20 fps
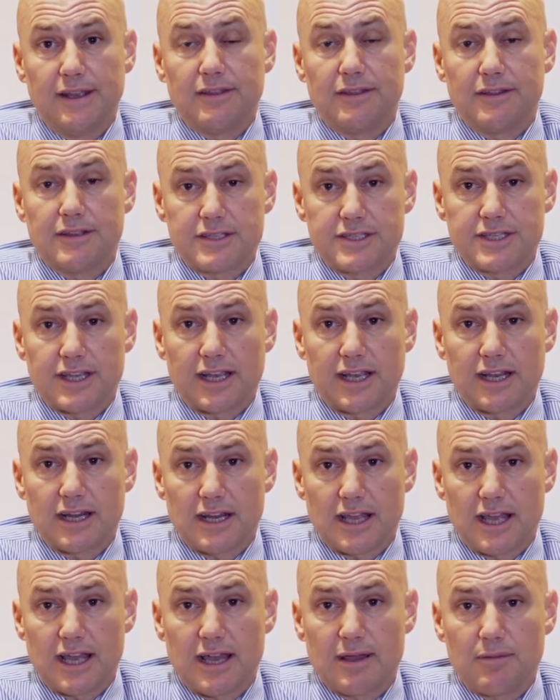The second
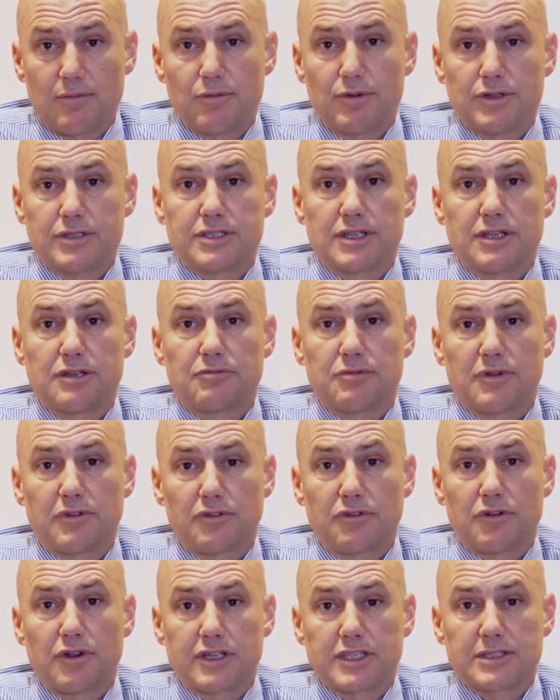arm was
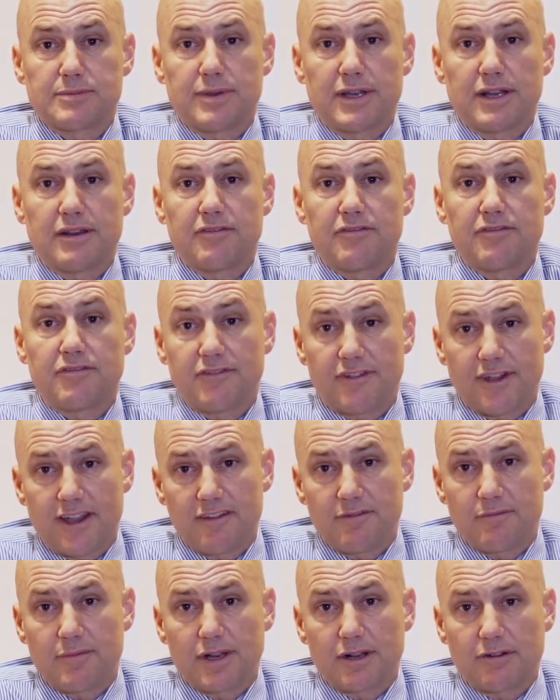rivaroxaban
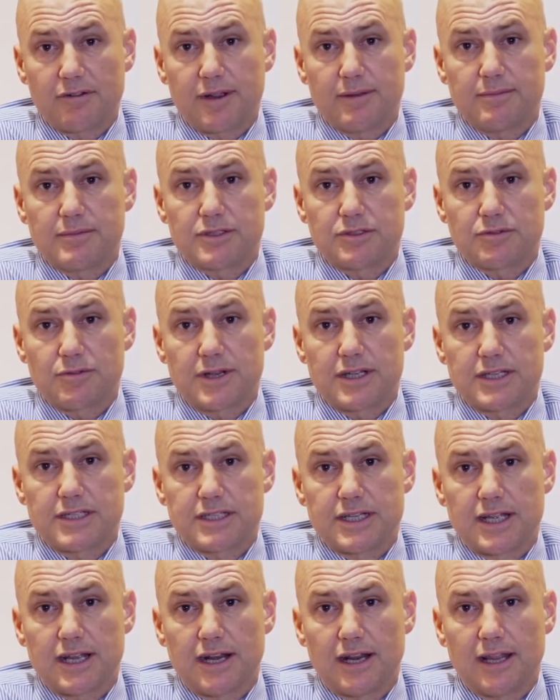5 milligrams twice
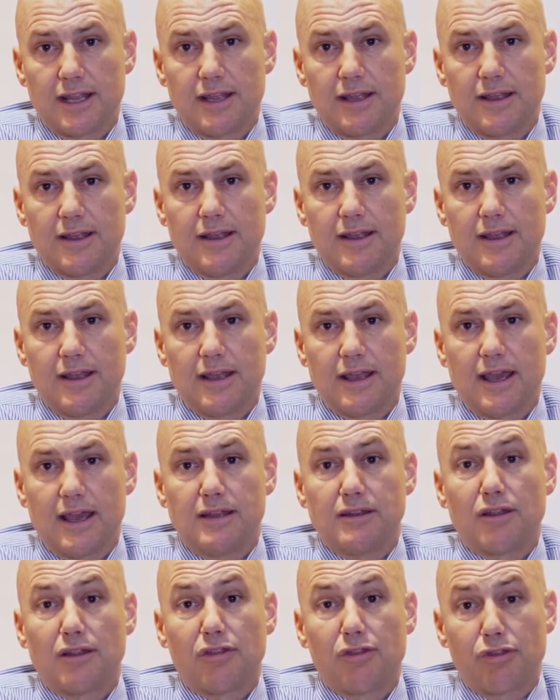daily,
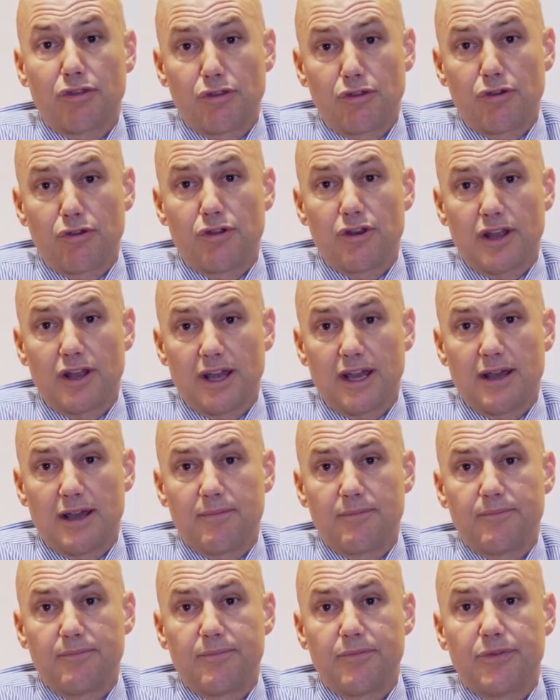and the third
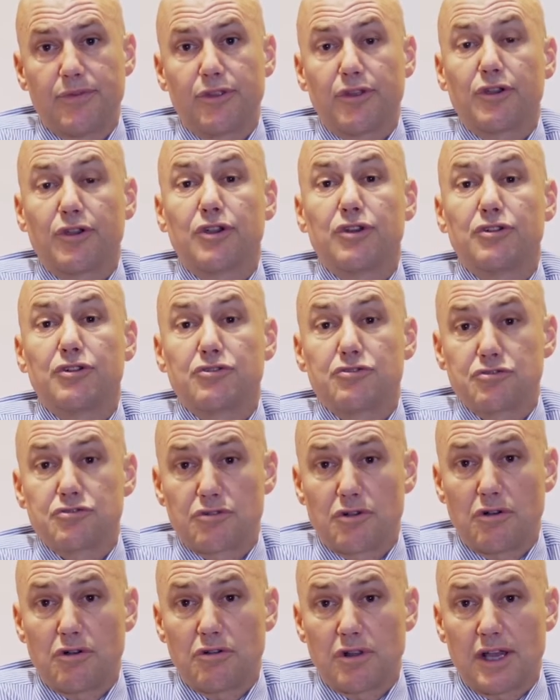arm, the
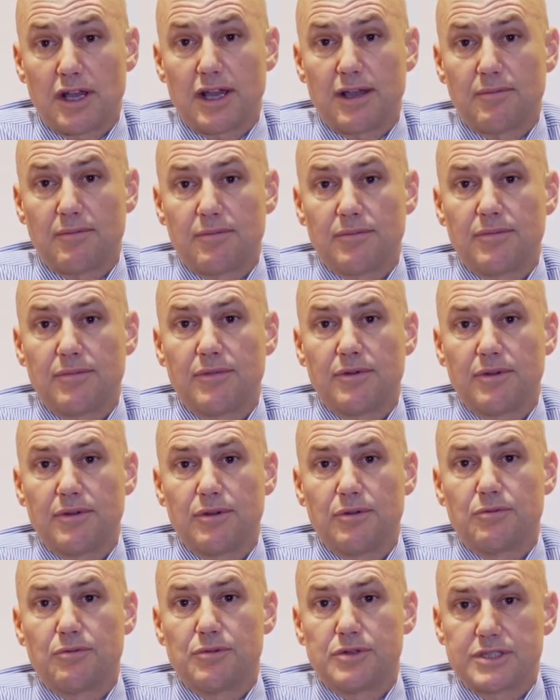control arm,
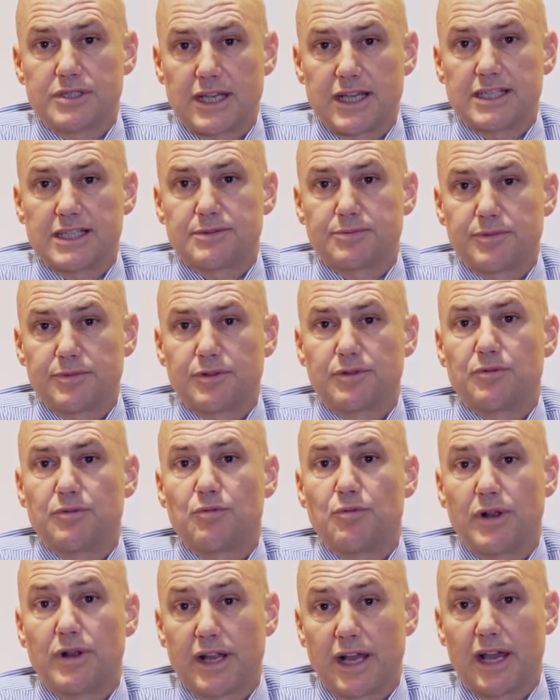was aspirin
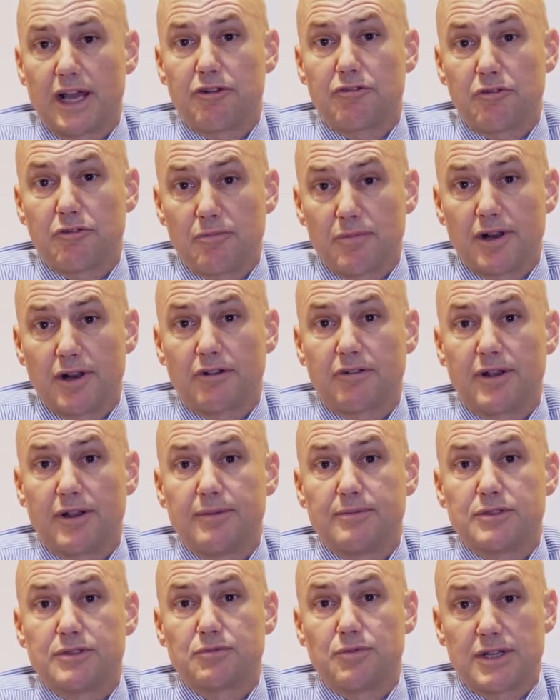100
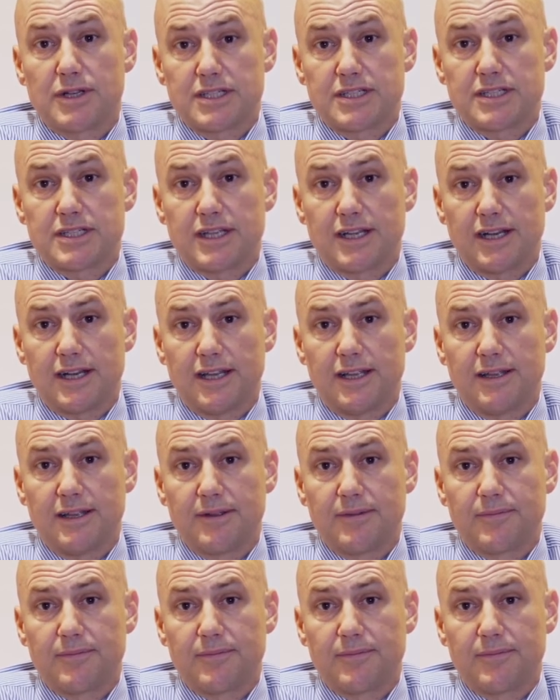milligrams once daily.